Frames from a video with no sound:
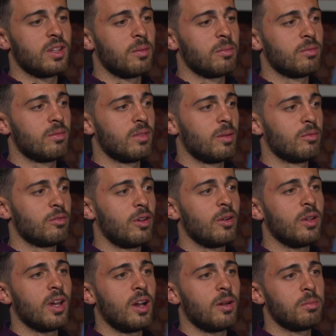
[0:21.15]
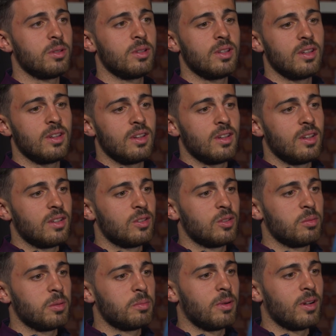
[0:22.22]
I'm, I'm very happy to
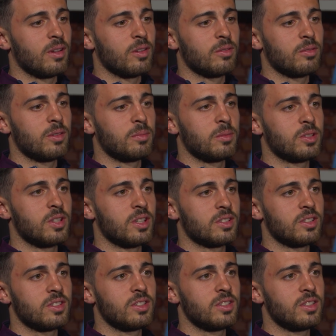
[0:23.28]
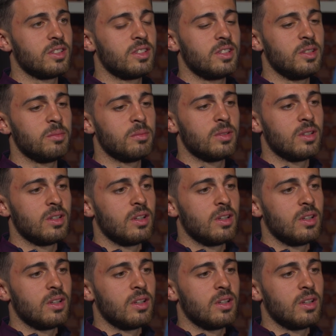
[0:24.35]
be part of the Manchester City team